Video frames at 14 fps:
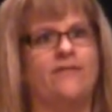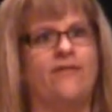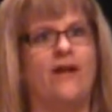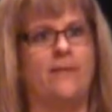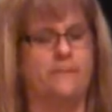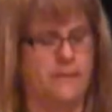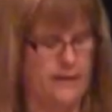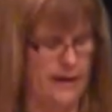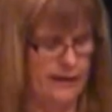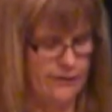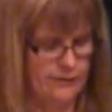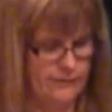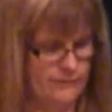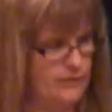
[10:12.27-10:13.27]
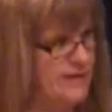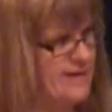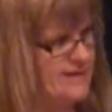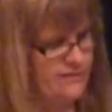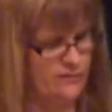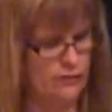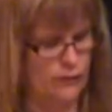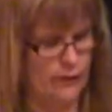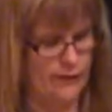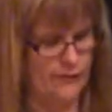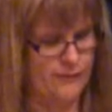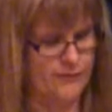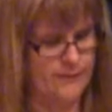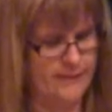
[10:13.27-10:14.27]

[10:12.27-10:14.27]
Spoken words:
from our league schools.